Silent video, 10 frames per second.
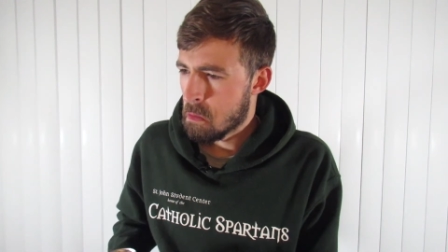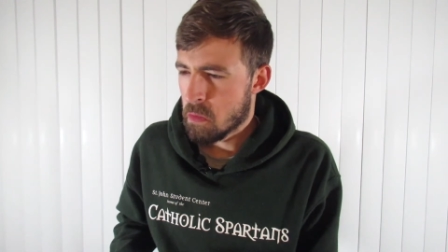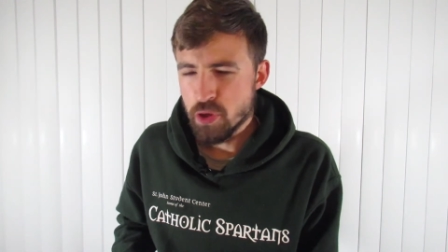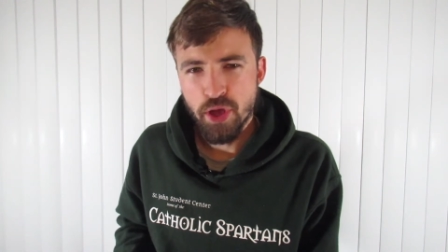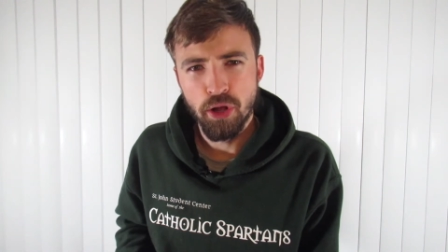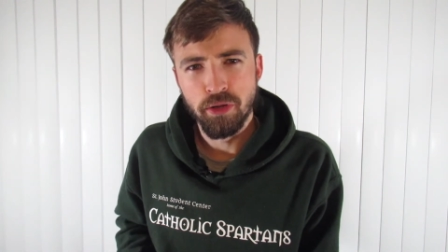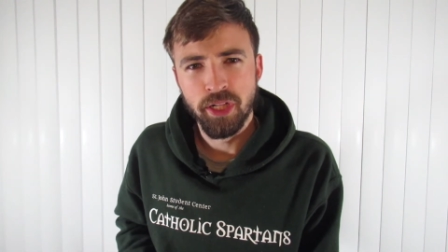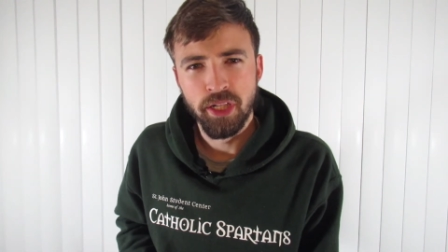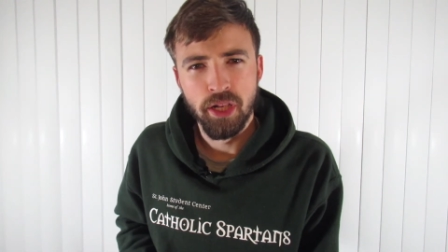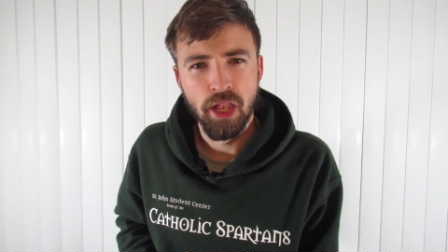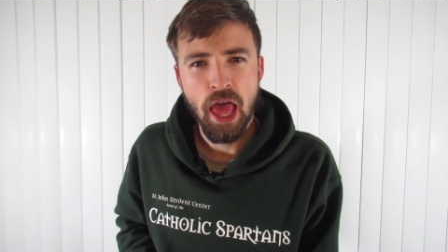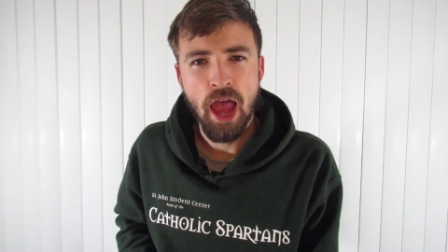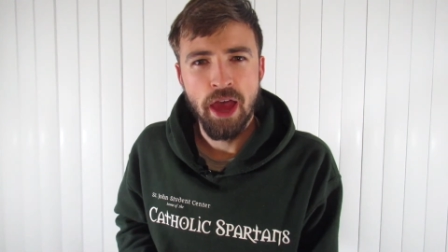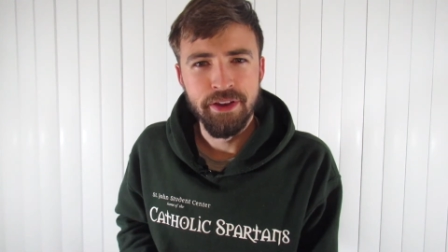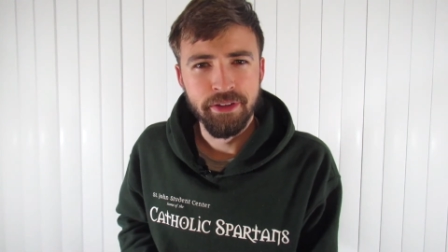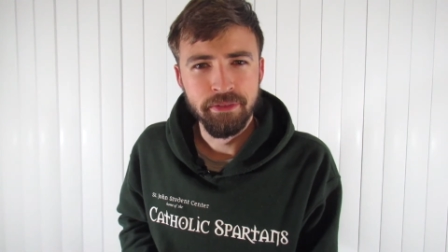a young lad.